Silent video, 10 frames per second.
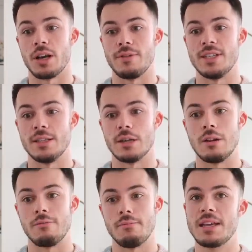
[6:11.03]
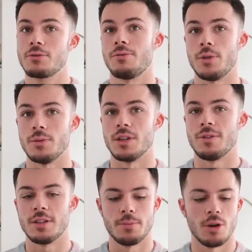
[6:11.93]
I've seen kind of mixed reviews of
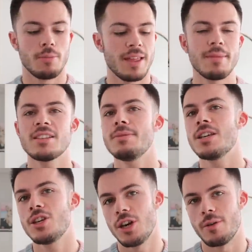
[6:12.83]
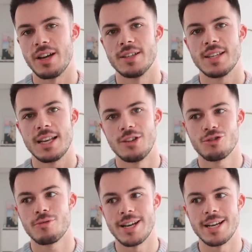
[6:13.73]
this book, but that makes me curious and
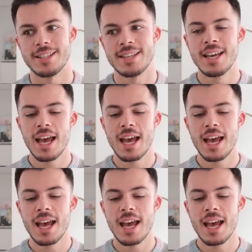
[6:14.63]
intrigued.